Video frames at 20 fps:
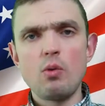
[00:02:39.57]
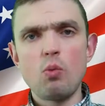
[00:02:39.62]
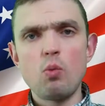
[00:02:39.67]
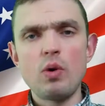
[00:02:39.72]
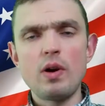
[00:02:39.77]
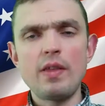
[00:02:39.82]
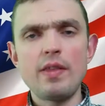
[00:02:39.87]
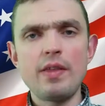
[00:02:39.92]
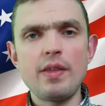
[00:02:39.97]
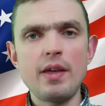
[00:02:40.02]

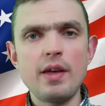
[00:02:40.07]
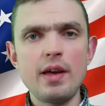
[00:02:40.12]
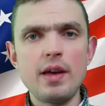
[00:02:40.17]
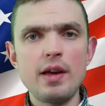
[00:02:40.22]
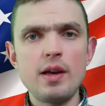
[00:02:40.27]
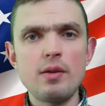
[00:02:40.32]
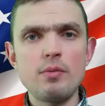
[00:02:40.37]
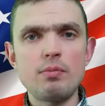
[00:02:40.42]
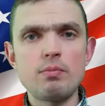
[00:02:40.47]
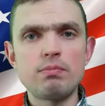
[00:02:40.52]
when
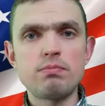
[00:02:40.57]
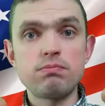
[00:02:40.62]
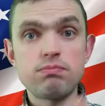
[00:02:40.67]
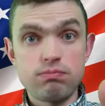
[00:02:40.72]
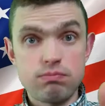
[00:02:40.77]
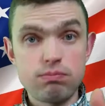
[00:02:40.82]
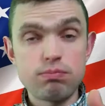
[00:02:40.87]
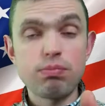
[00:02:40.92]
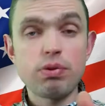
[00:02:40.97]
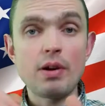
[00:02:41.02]
they
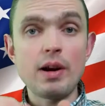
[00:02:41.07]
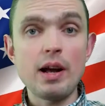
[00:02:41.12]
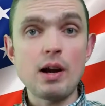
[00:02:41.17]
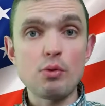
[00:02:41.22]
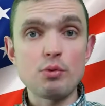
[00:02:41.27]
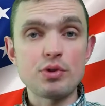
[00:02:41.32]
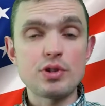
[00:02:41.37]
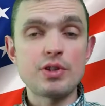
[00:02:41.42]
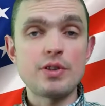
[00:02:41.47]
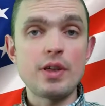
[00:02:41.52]

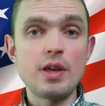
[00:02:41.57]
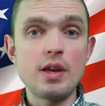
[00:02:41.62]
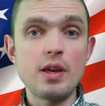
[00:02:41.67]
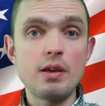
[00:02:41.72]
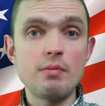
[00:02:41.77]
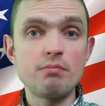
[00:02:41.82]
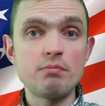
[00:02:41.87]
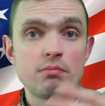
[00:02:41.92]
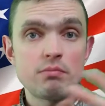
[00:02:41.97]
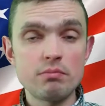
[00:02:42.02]
pronounce
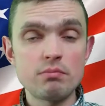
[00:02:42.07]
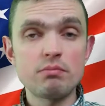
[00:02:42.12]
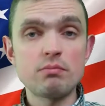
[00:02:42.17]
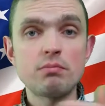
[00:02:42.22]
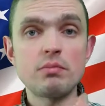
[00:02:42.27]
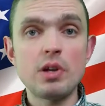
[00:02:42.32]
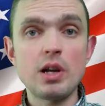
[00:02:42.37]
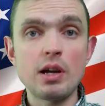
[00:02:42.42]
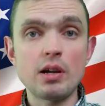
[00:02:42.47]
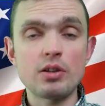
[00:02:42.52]
the
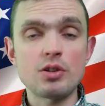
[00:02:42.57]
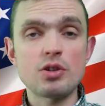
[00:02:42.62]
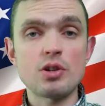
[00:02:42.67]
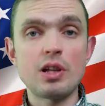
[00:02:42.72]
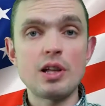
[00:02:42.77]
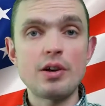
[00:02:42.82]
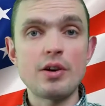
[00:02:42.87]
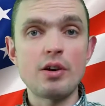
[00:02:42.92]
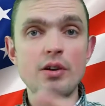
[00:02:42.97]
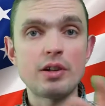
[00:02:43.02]
English
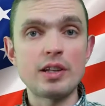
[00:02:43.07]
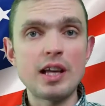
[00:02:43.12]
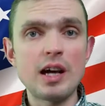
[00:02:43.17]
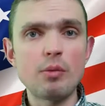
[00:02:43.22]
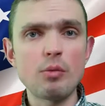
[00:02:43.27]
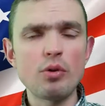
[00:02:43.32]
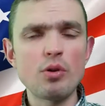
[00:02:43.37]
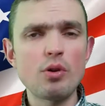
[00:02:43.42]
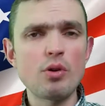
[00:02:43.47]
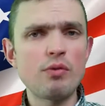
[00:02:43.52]
letter
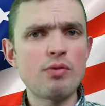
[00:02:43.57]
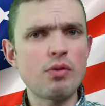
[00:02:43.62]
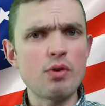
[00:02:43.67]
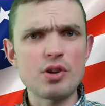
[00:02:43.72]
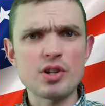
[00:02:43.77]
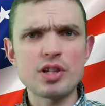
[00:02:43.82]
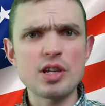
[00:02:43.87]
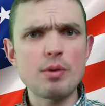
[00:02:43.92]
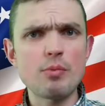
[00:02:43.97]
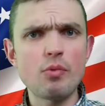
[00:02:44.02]
W for
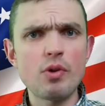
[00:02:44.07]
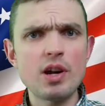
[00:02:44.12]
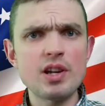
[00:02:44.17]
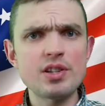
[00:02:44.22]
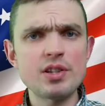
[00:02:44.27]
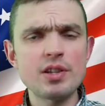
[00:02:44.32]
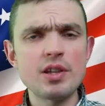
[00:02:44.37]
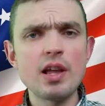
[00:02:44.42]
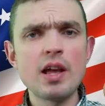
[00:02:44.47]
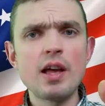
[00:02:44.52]
some
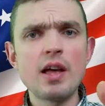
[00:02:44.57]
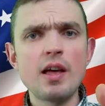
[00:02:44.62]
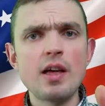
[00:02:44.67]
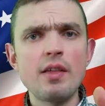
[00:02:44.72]
reason,